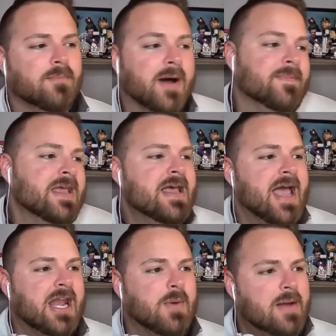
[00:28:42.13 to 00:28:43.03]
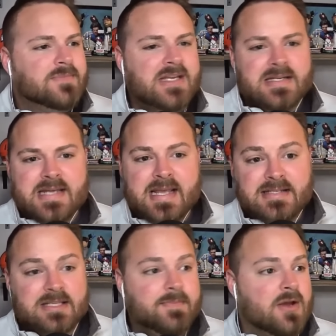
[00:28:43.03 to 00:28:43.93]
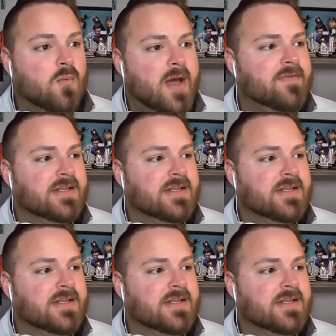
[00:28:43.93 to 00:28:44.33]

But anyway, Tennessee gets the big win.